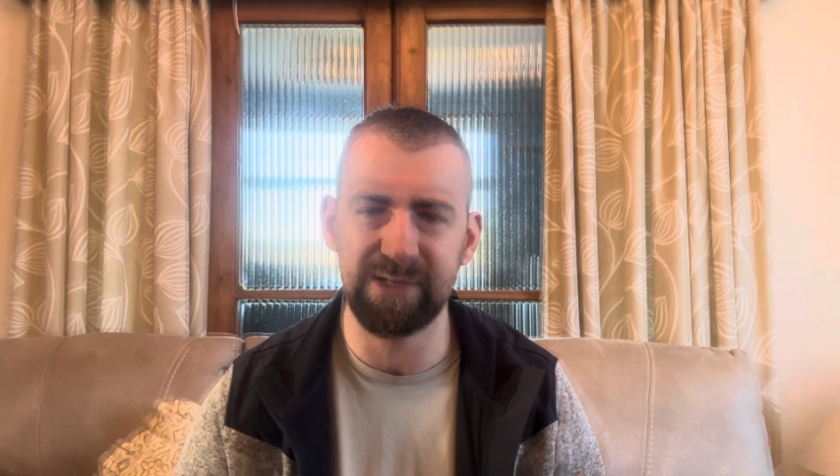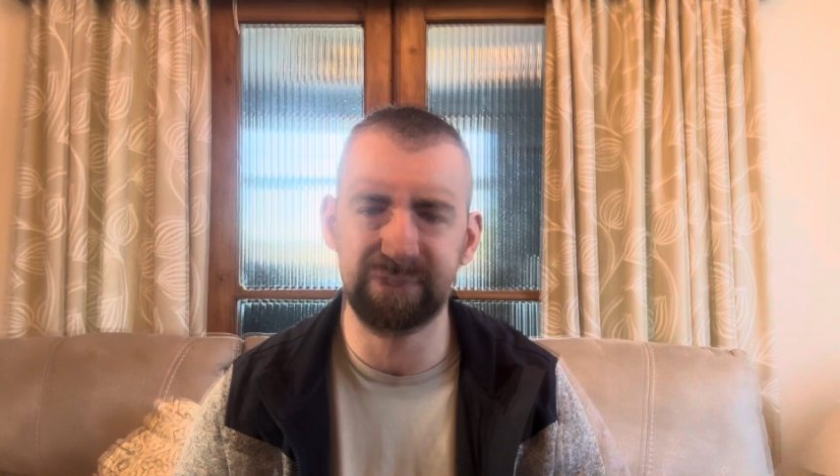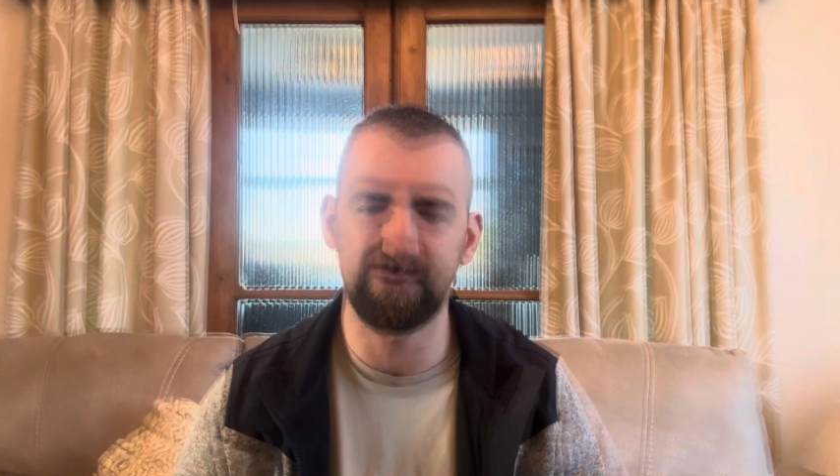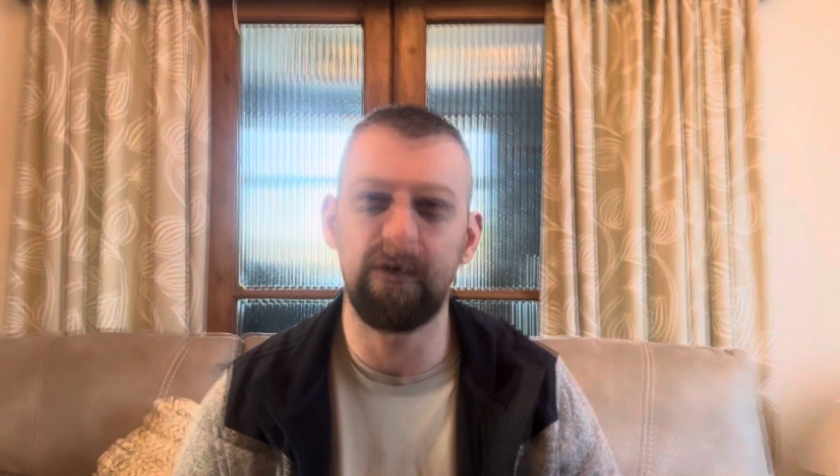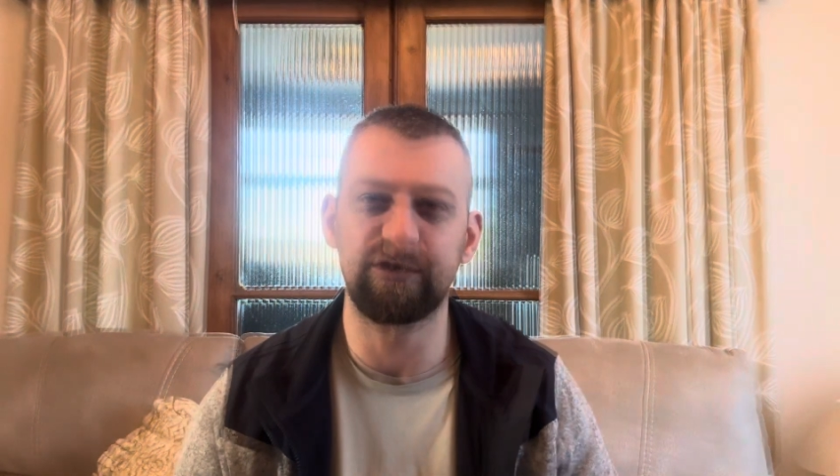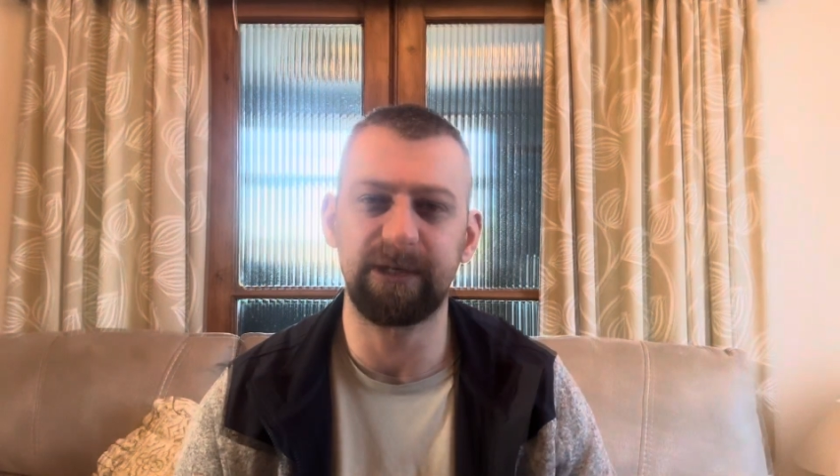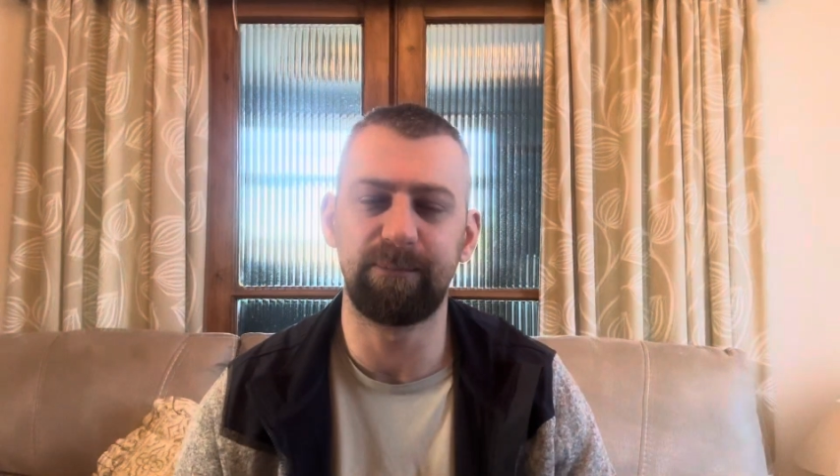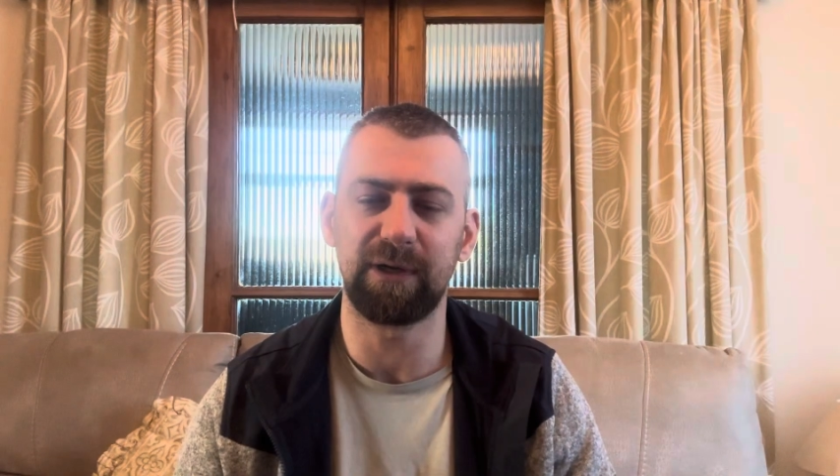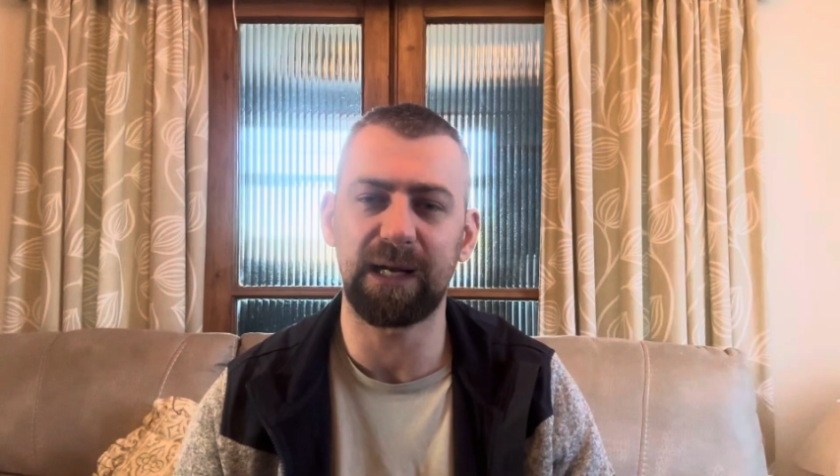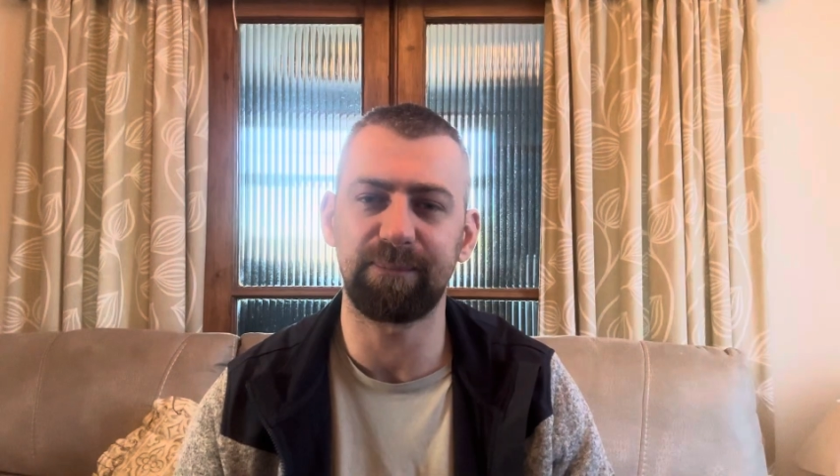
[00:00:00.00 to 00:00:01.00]
The second horse
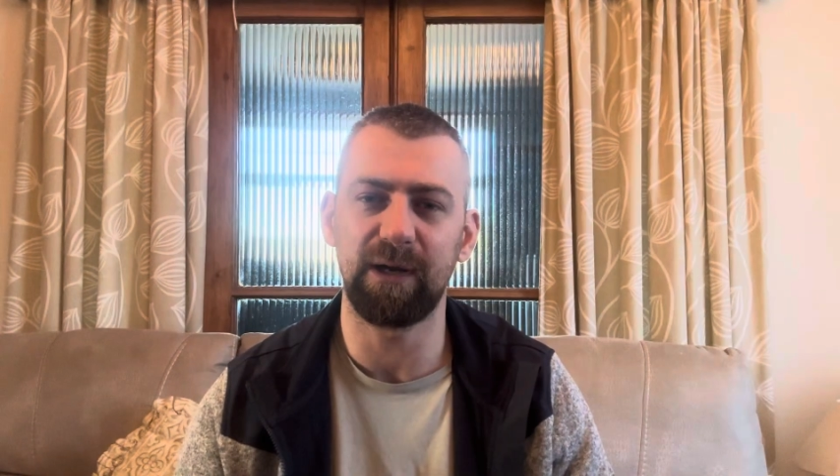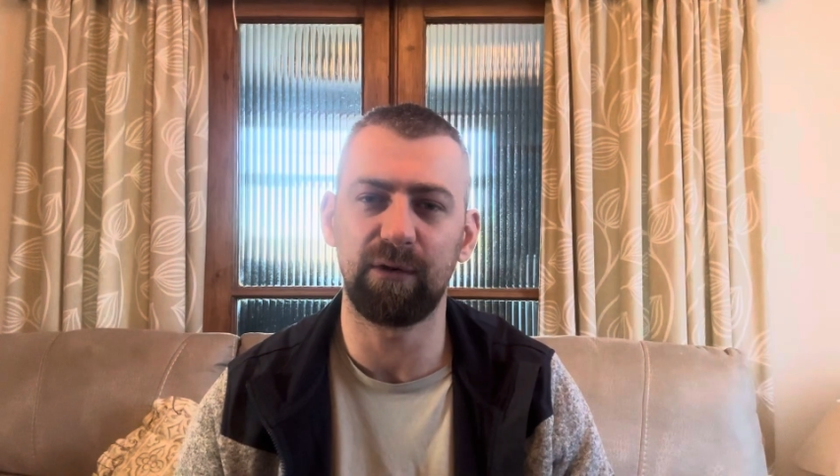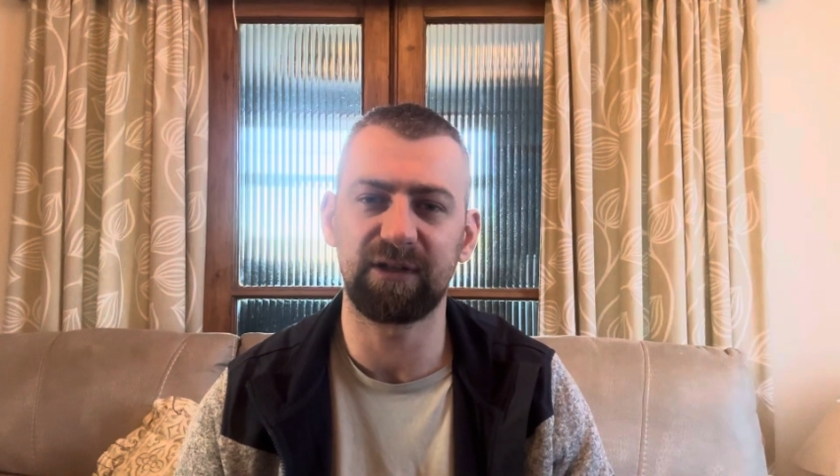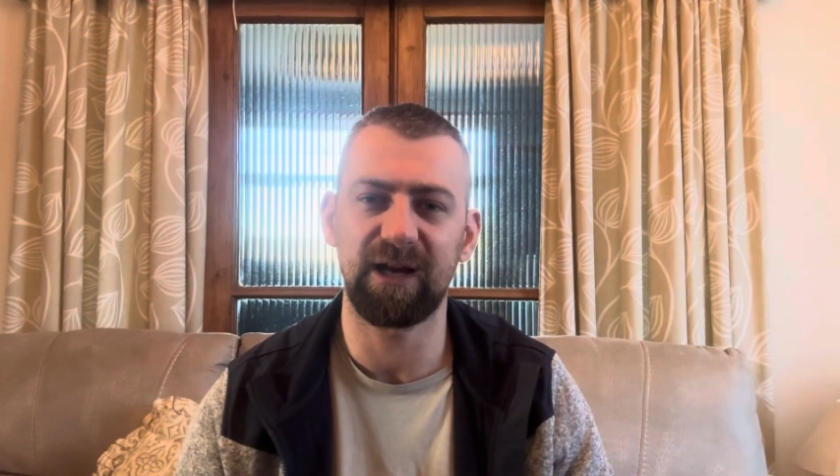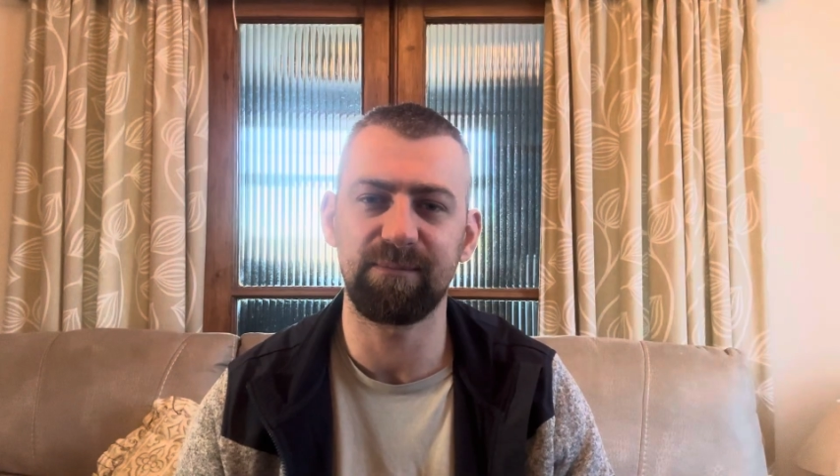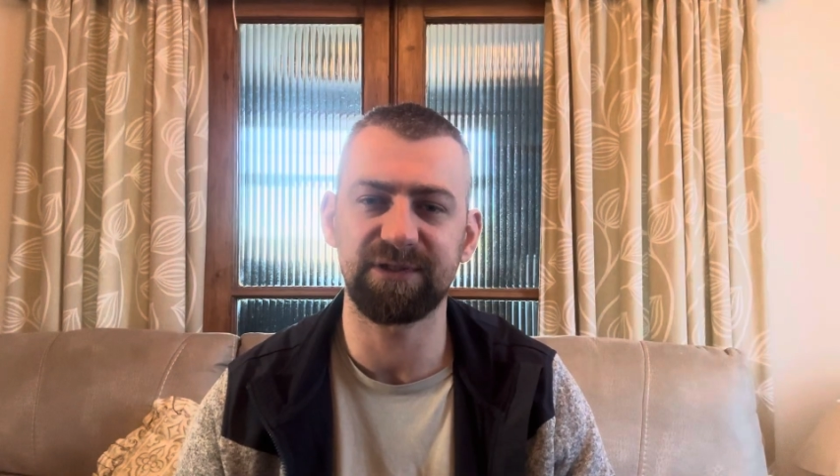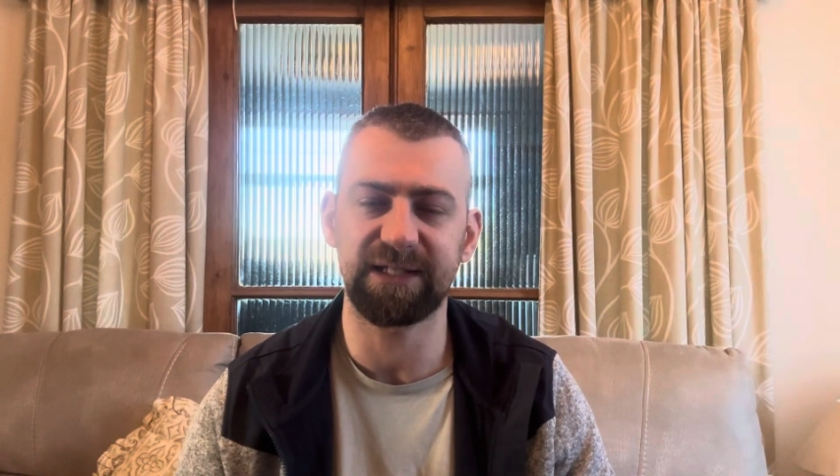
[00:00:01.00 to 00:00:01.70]
I'm putting up now comes